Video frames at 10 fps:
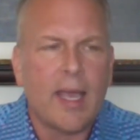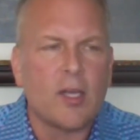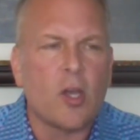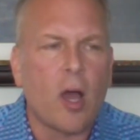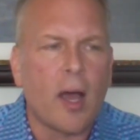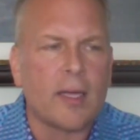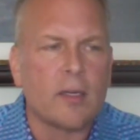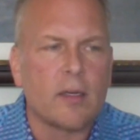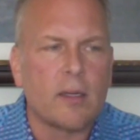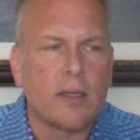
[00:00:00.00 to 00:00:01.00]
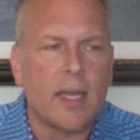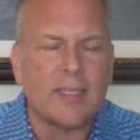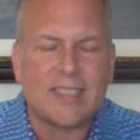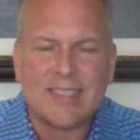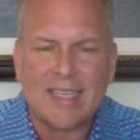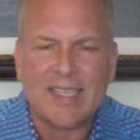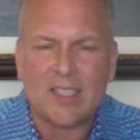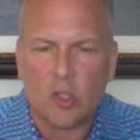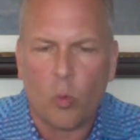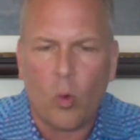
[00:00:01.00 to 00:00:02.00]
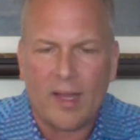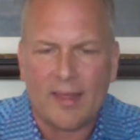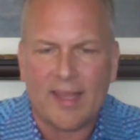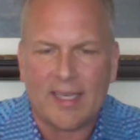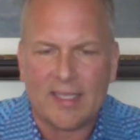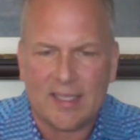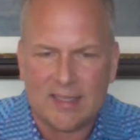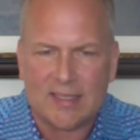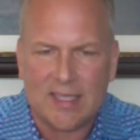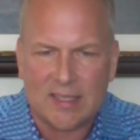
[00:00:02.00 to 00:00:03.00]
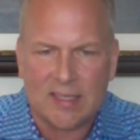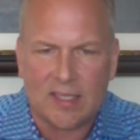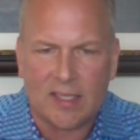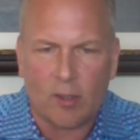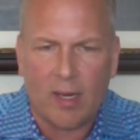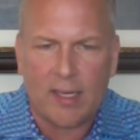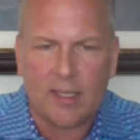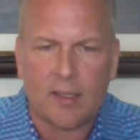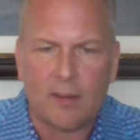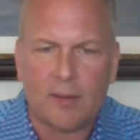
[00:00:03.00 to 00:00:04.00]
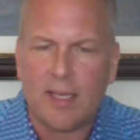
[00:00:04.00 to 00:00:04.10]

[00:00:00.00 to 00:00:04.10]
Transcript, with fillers: and not and sticking to one thing consistently, right?